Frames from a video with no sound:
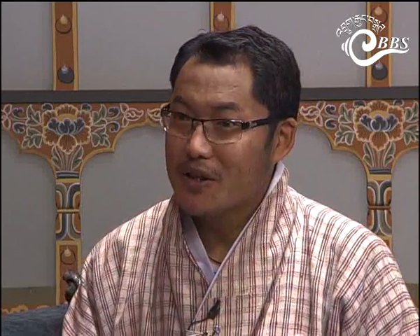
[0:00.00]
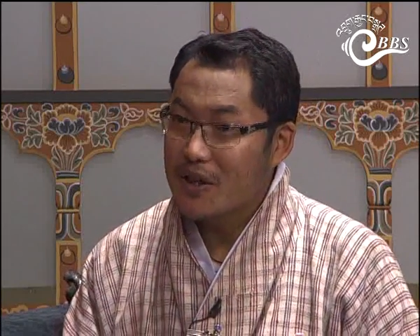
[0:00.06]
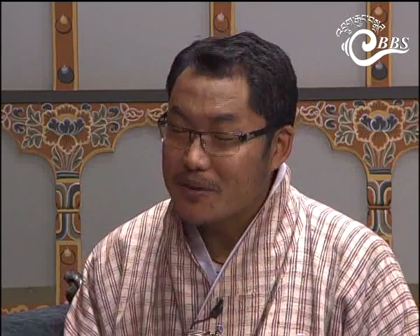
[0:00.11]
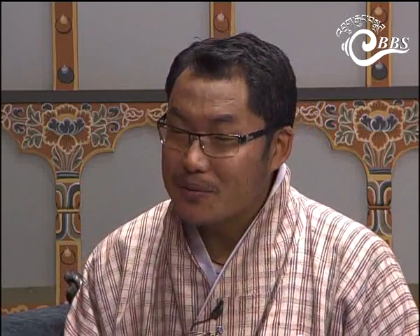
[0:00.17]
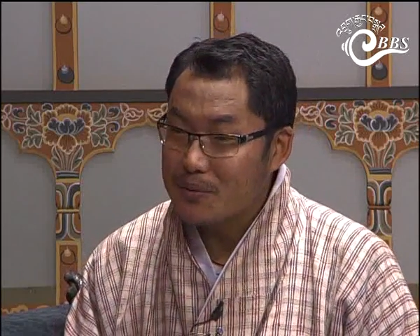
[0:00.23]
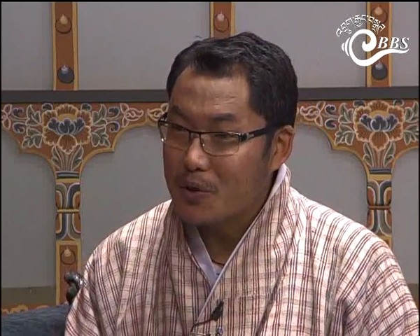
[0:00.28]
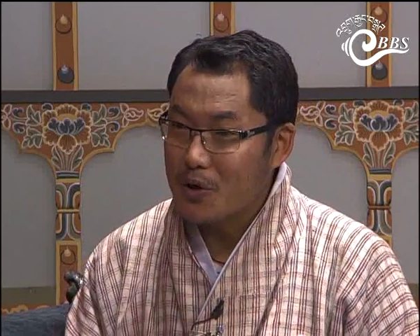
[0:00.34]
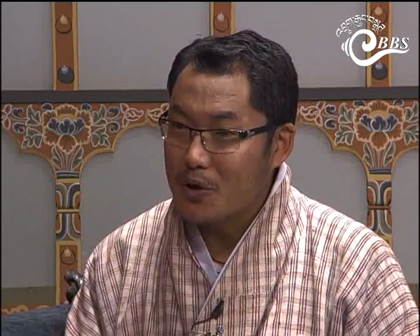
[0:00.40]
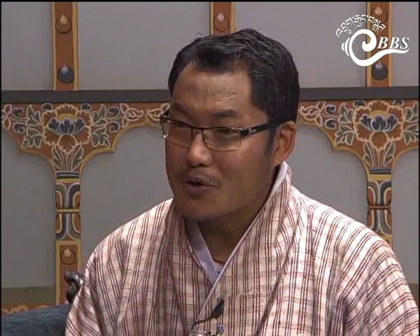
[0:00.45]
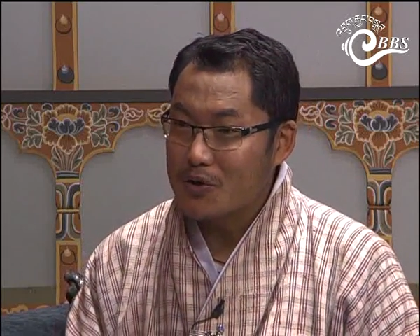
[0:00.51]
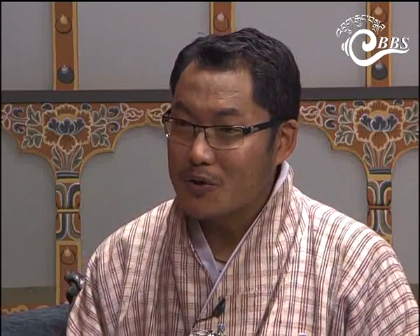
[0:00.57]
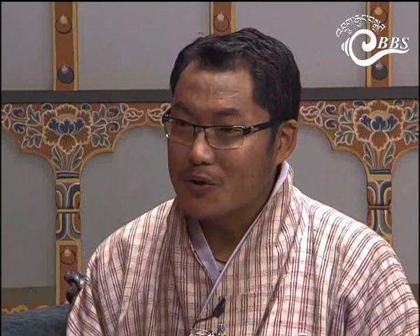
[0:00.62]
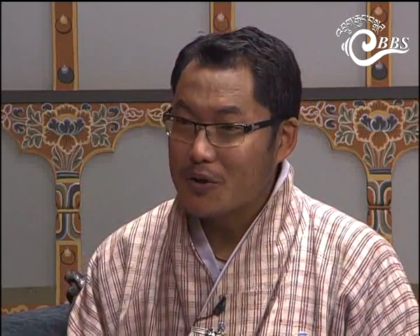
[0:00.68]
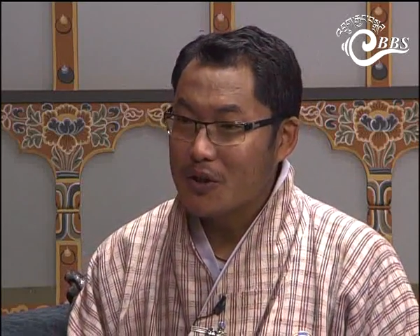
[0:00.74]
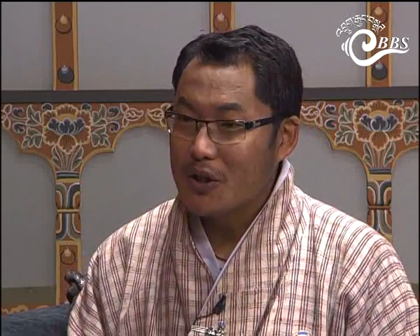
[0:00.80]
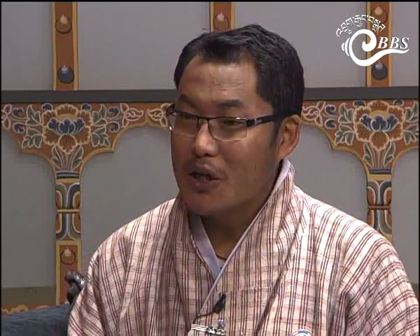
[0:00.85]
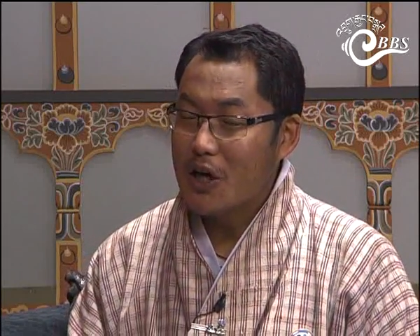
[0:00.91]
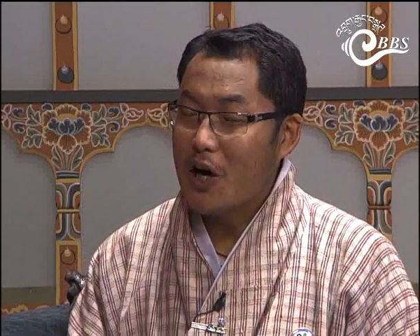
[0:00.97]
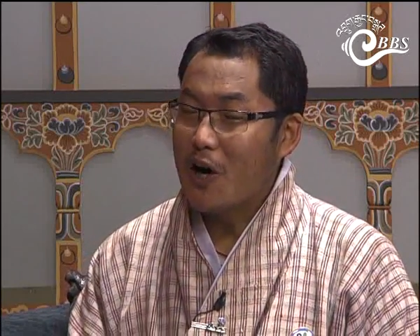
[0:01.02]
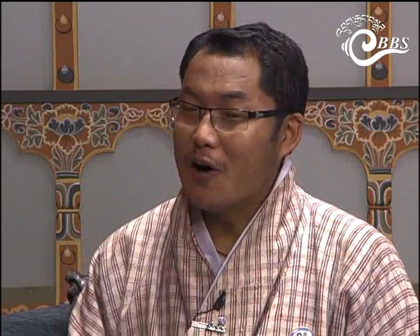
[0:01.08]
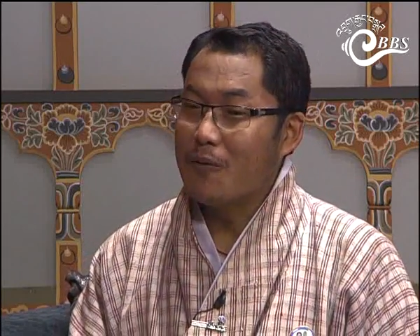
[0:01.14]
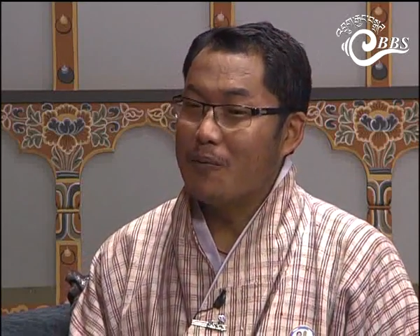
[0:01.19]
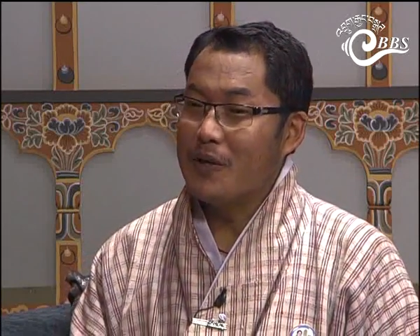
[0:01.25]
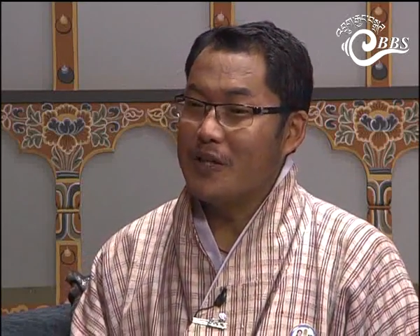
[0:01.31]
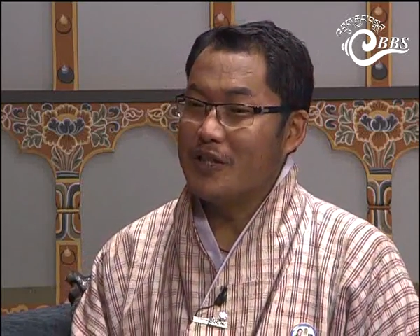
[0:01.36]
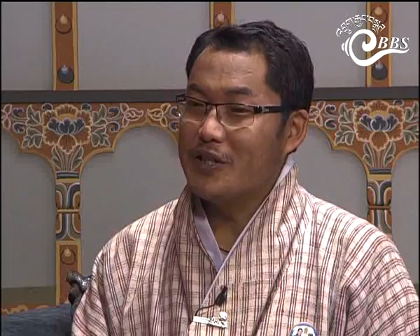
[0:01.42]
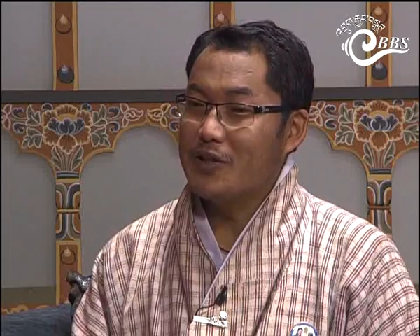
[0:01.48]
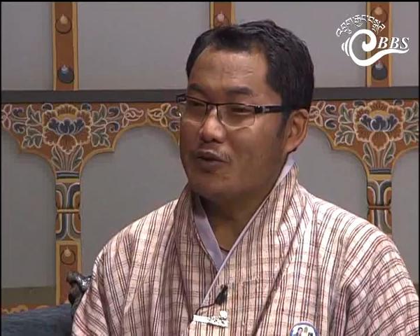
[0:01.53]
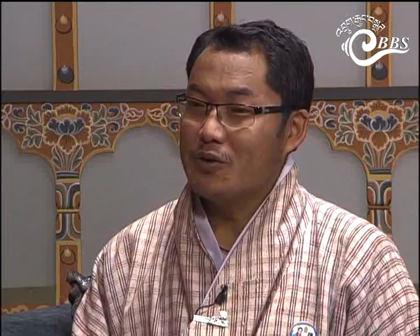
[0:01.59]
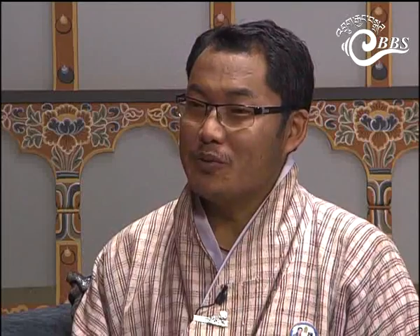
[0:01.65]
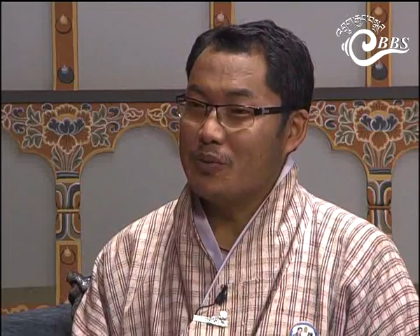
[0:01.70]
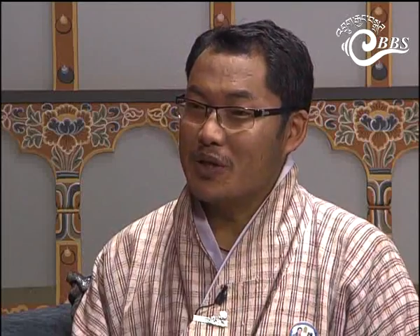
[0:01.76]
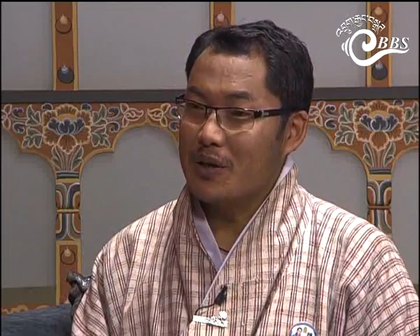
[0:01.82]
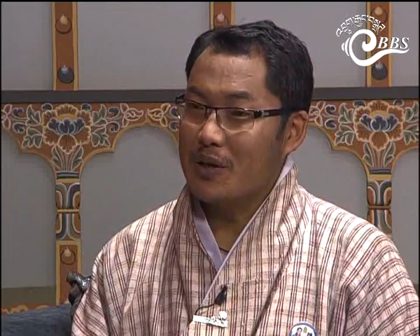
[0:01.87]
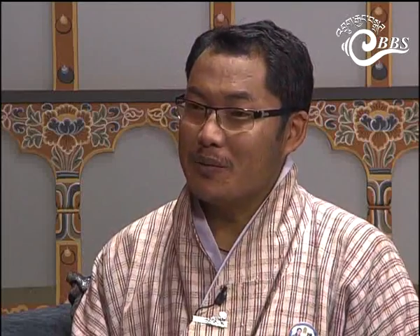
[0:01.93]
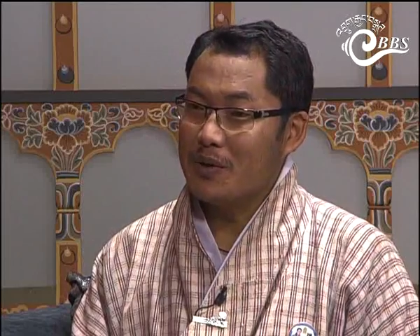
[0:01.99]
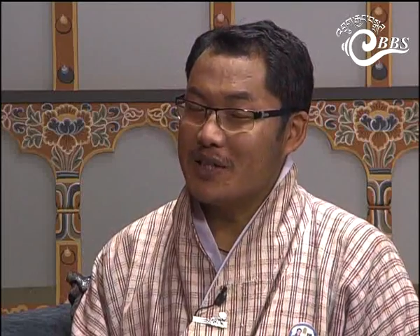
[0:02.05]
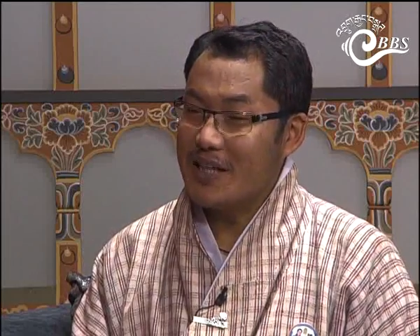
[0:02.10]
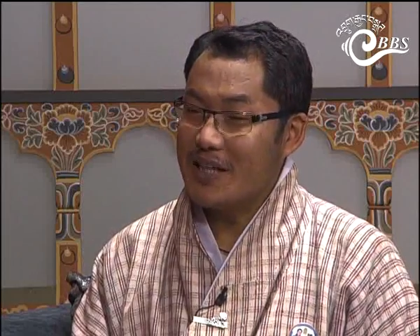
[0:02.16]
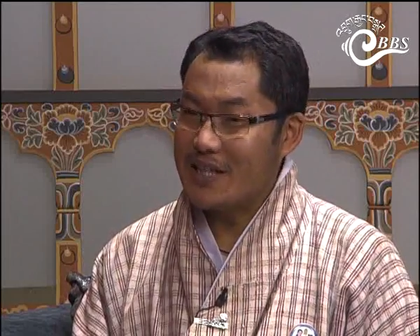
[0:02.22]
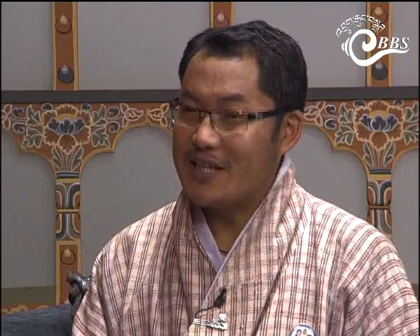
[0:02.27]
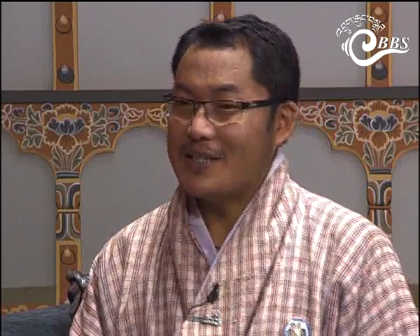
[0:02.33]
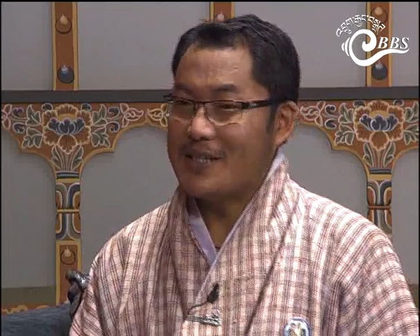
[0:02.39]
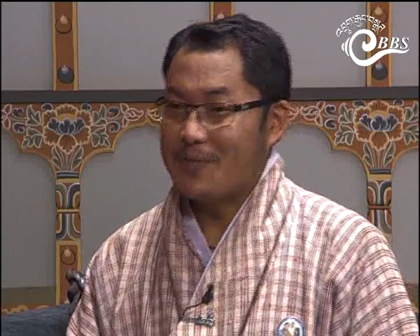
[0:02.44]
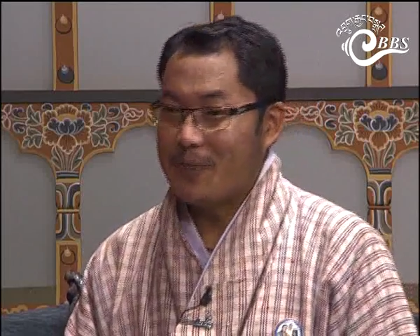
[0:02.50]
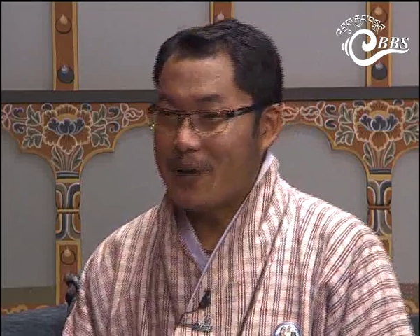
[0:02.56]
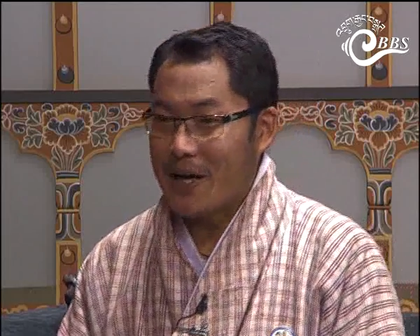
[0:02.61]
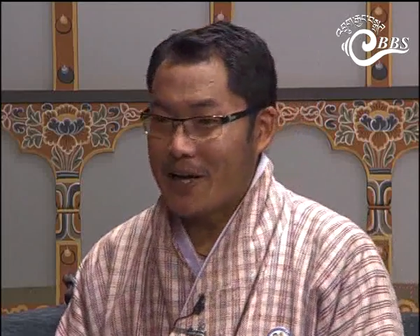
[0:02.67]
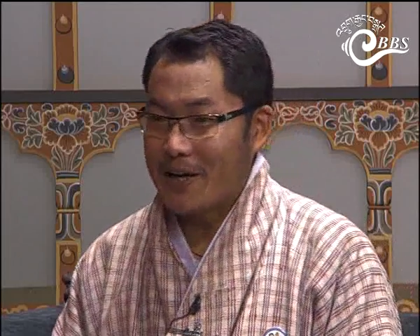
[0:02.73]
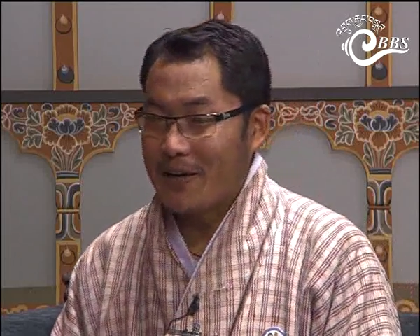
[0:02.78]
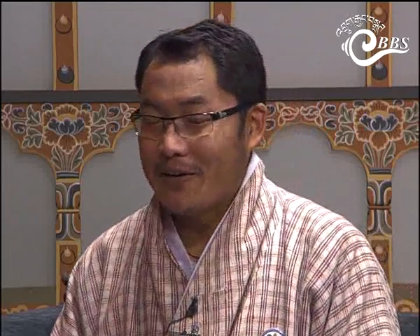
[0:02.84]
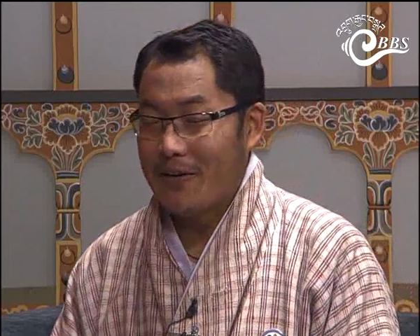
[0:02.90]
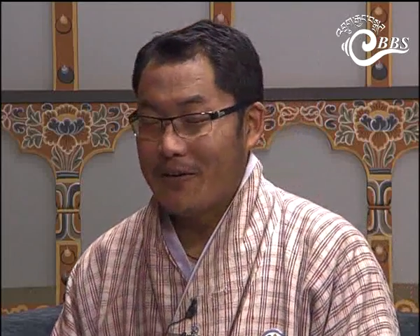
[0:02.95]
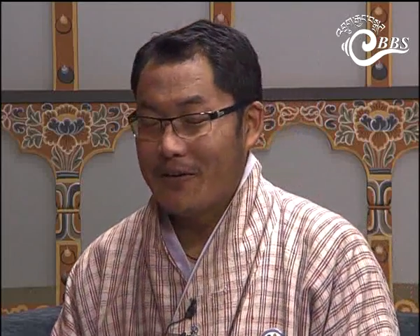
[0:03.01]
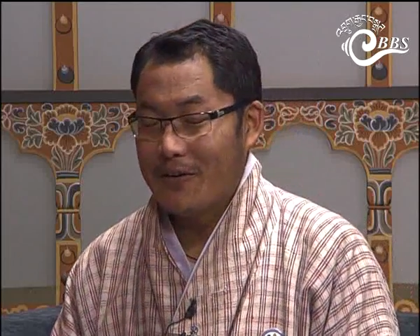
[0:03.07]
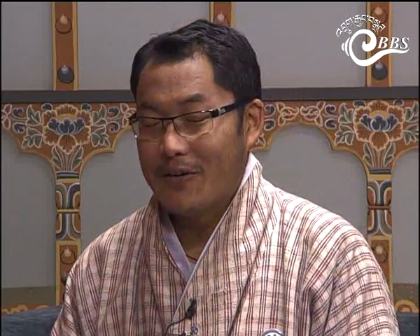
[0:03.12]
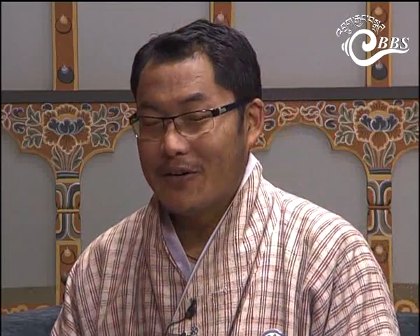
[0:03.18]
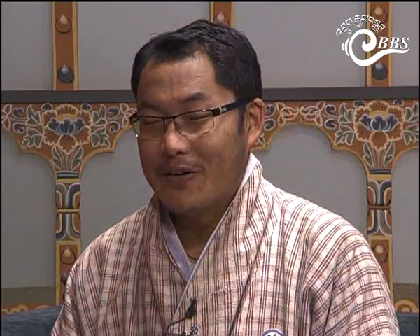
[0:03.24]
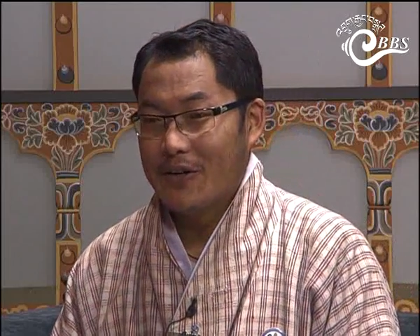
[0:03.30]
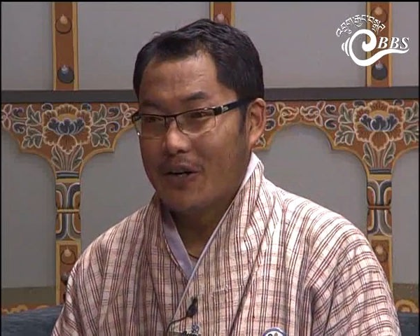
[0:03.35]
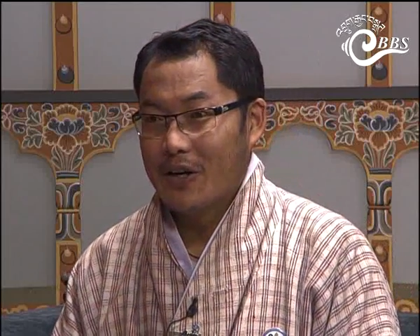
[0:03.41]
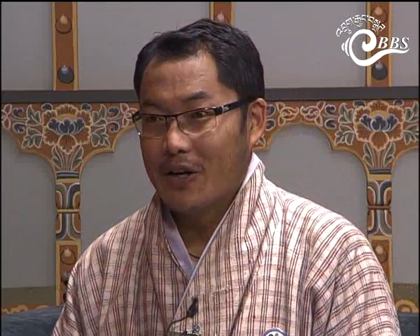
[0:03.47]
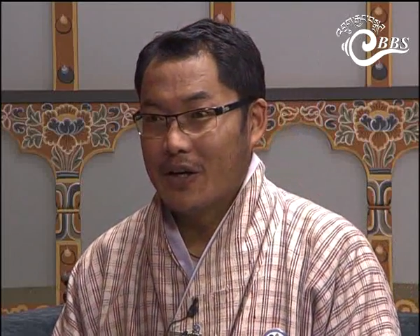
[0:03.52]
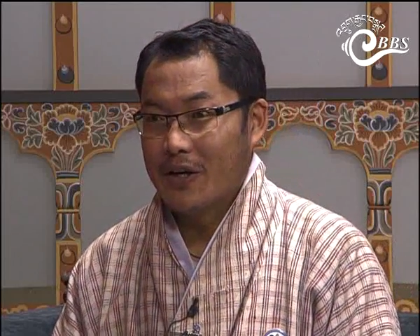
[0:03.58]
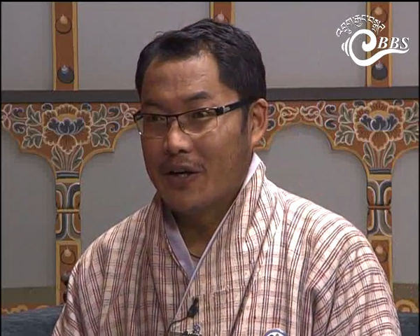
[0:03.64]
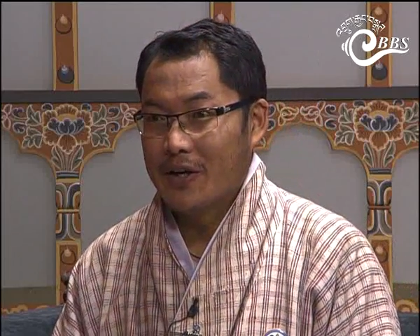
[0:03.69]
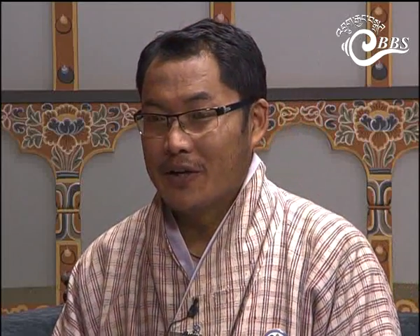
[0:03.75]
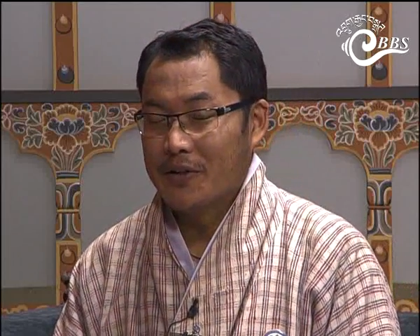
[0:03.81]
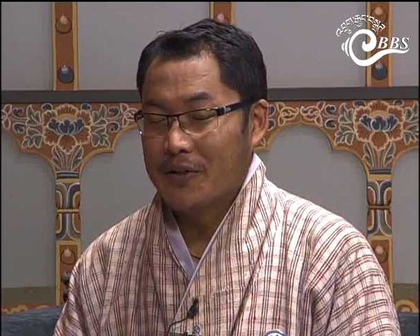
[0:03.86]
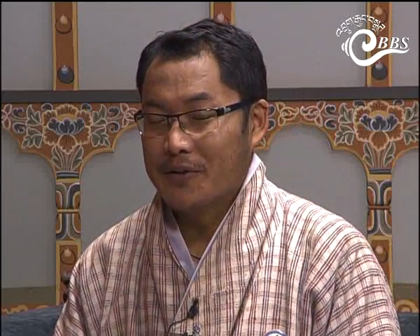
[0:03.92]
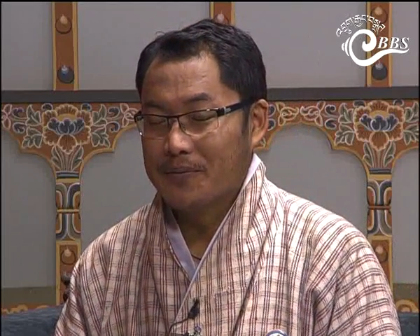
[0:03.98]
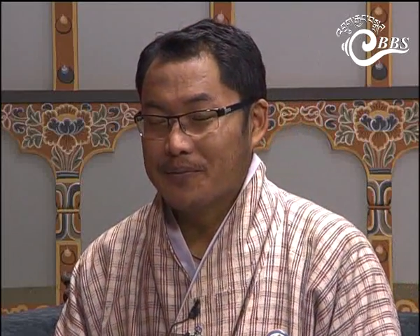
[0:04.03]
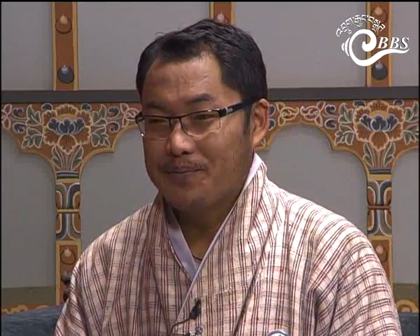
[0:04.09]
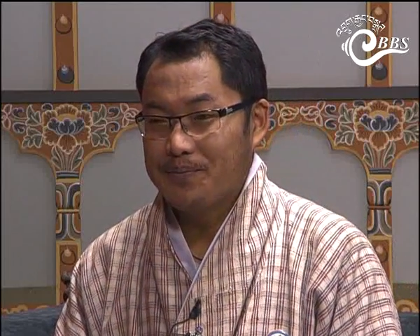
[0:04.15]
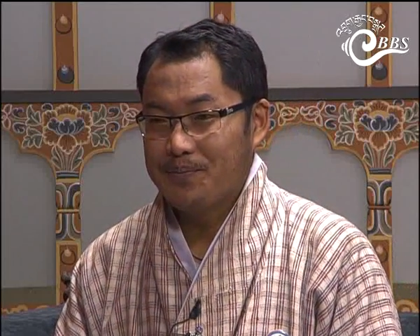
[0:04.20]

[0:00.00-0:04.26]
If not, our pledges should be covered at least by today